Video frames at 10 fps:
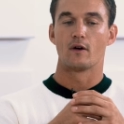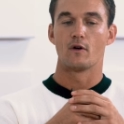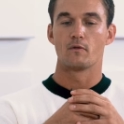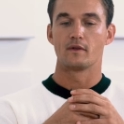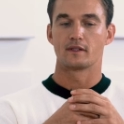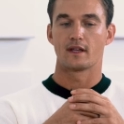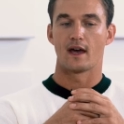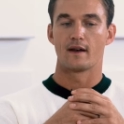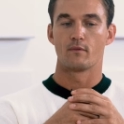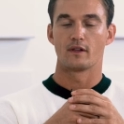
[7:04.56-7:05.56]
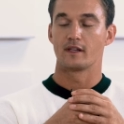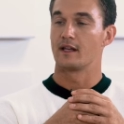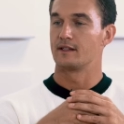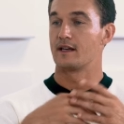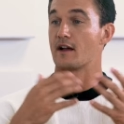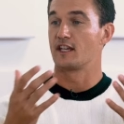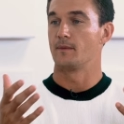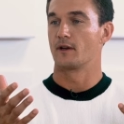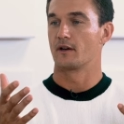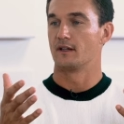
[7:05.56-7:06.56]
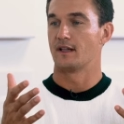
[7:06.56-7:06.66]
home is kind of what is now keeping her